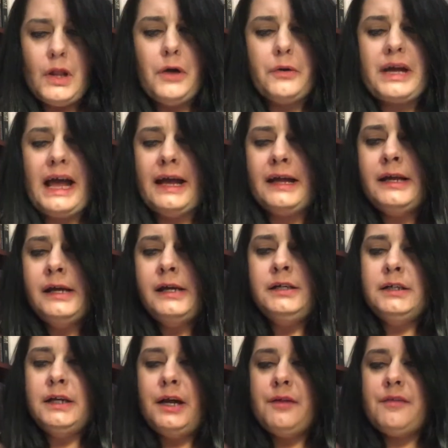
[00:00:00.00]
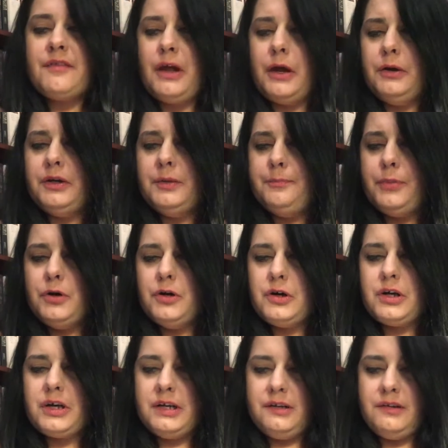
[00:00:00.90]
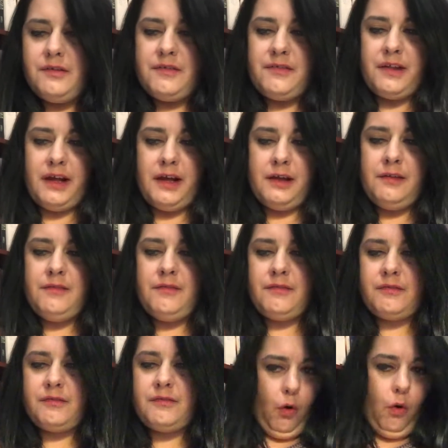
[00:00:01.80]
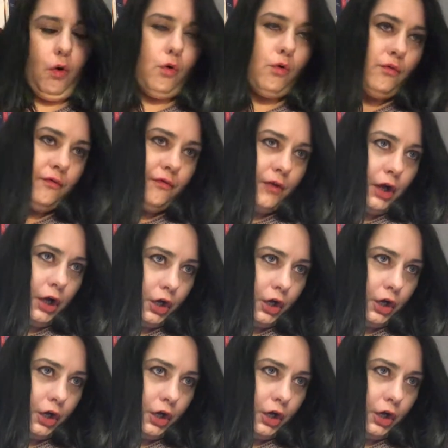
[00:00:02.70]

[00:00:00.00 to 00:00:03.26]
Okay, so the book consists of